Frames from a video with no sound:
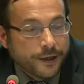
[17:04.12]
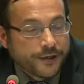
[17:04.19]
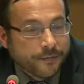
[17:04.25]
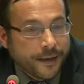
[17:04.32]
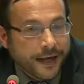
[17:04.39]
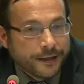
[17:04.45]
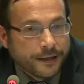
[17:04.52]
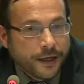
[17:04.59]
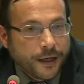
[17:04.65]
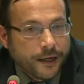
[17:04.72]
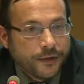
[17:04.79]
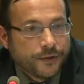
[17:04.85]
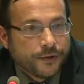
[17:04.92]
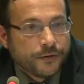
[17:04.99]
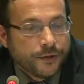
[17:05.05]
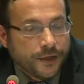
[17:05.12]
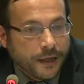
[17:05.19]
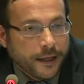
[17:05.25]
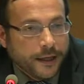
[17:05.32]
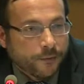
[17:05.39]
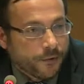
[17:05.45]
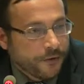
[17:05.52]
its mandate, to
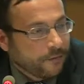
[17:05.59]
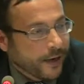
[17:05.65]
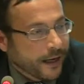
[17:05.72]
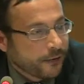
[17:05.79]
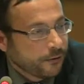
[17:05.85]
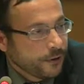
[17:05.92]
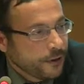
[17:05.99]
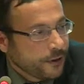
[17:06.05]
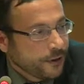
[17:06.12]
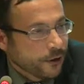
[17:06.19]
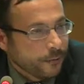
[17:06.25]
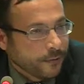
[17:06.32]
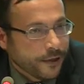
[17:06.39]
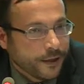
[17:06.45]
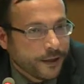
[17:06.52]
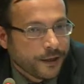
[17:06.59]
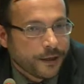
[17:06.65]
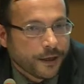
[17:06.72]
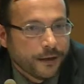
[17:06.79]
dealing with macroeconomic